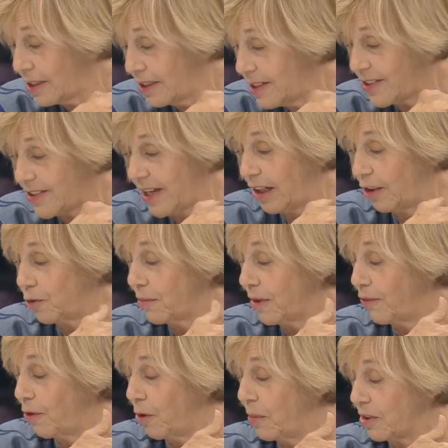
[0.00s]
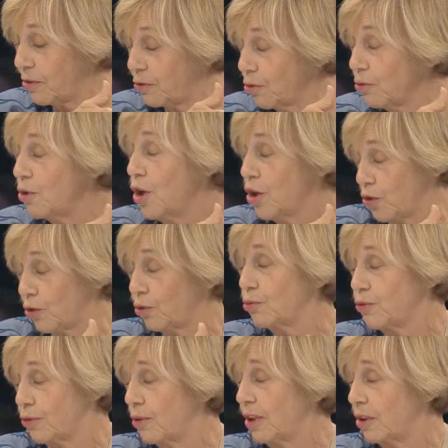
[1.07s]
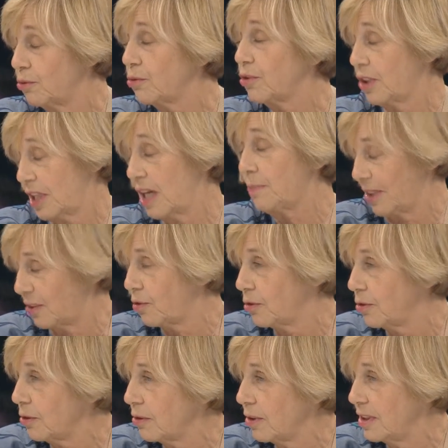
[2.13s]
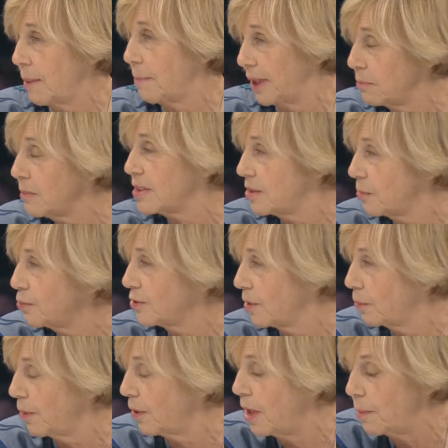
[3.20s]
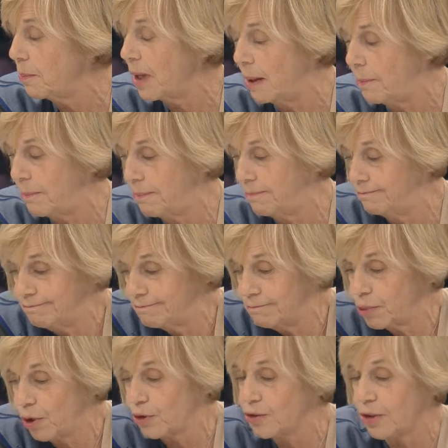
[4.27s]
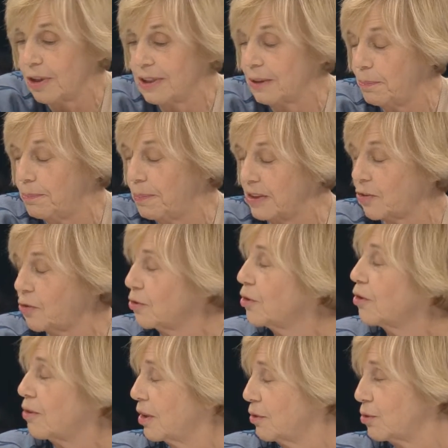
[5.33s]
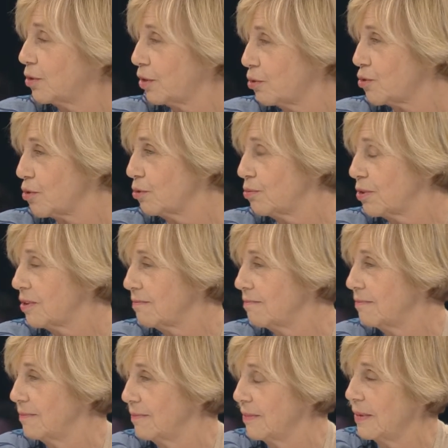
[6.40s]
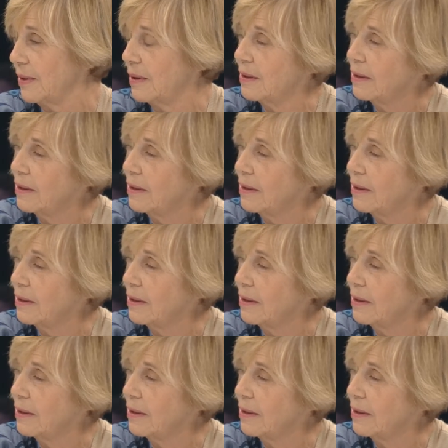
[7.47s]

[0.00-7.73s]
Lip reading: is that because I wasn't initially from industry, today I find that it is very